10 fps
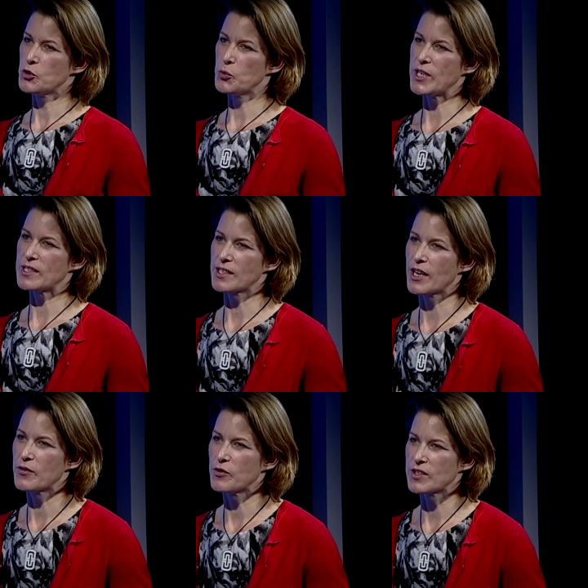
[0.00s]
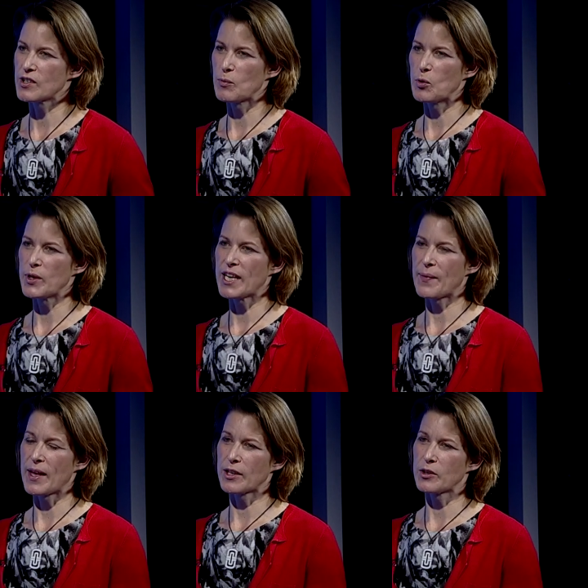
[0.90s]
two weeks ago, for example. We'd
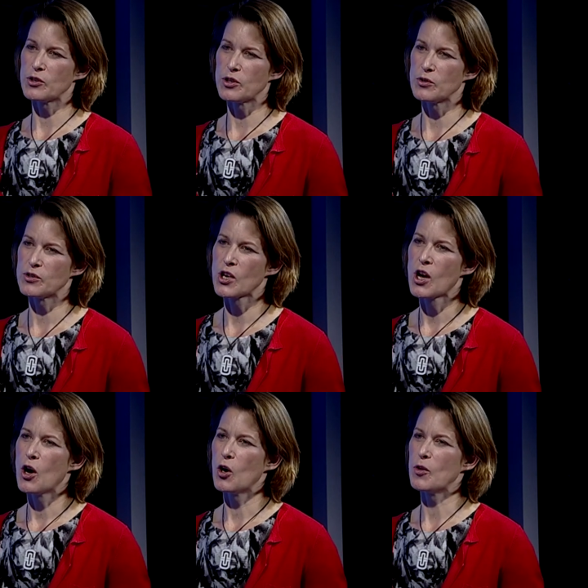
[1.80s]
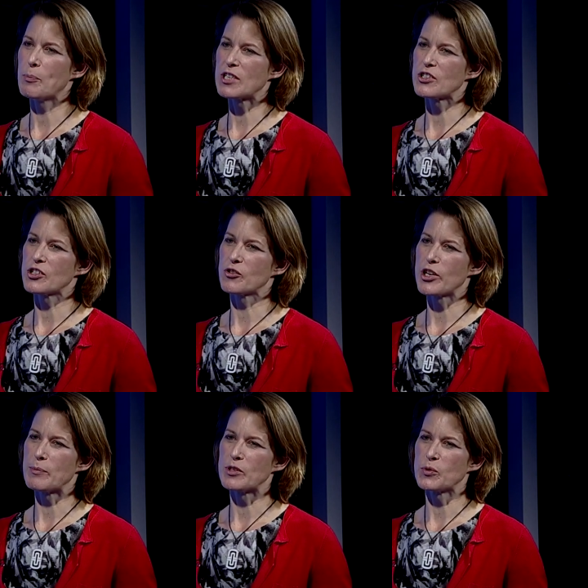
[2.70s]
had that good mm. news on the budget
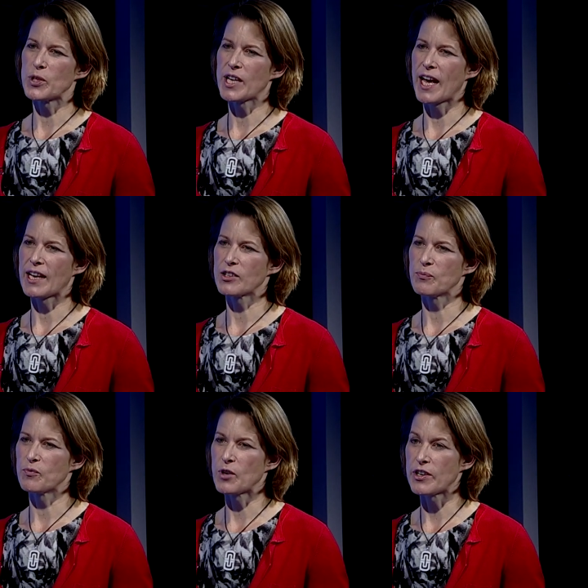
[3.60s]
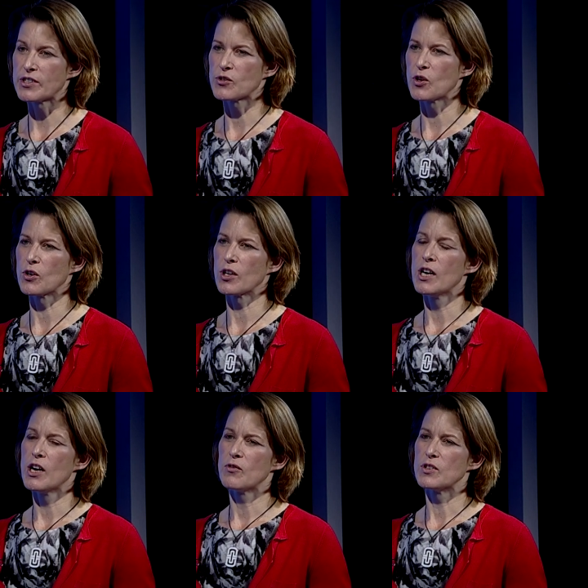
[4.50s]
agreement, we'd had very strong
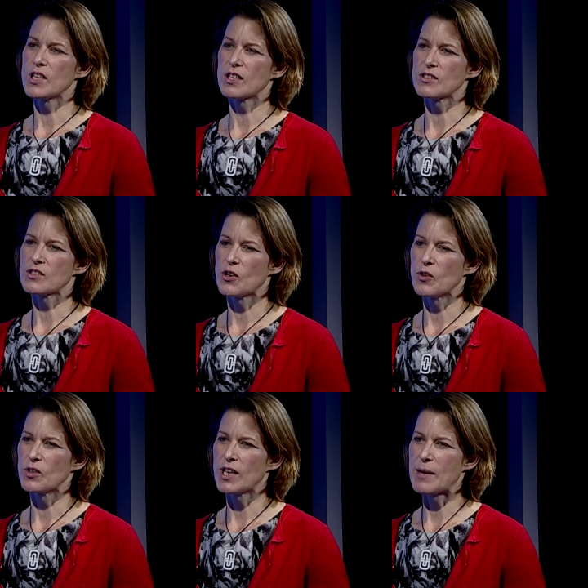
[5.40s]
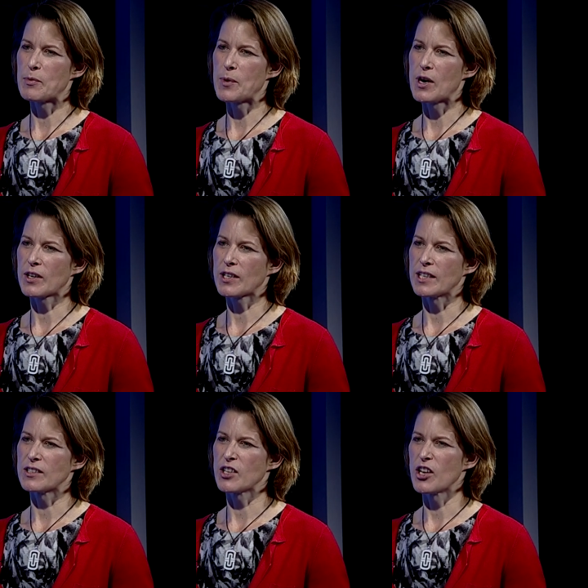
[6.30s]
results on the labour
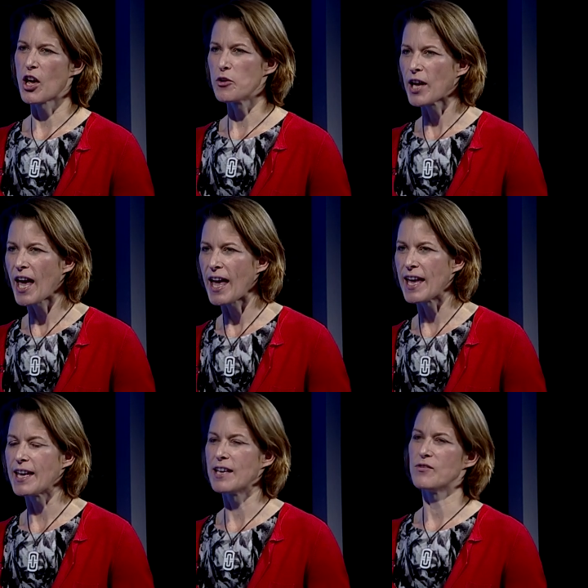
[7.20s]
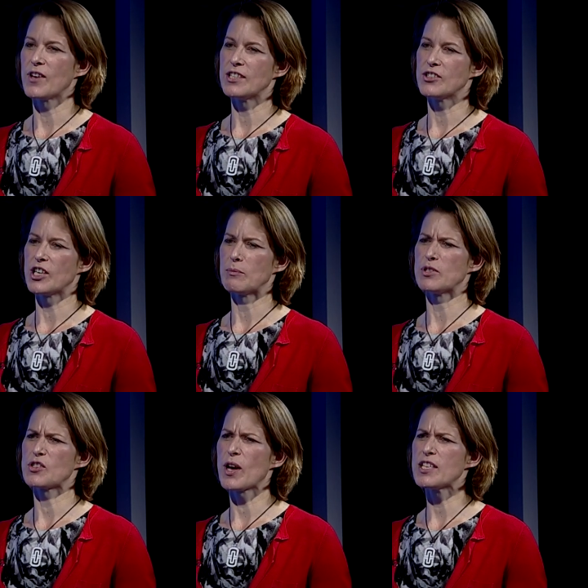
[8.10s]
market, an okay inflation
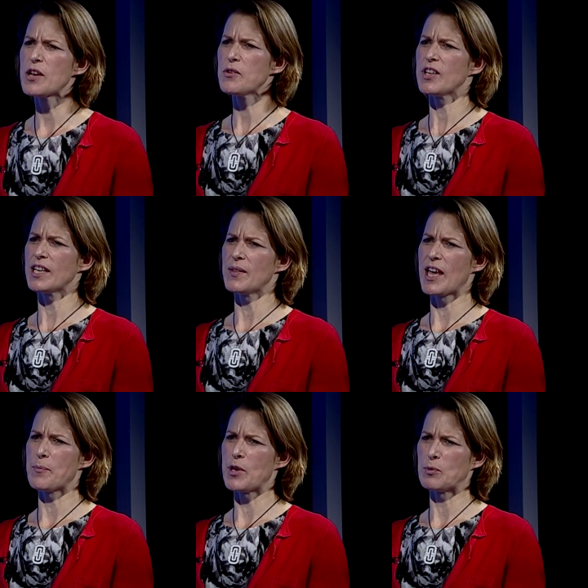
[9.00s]
number. So I don't think in the end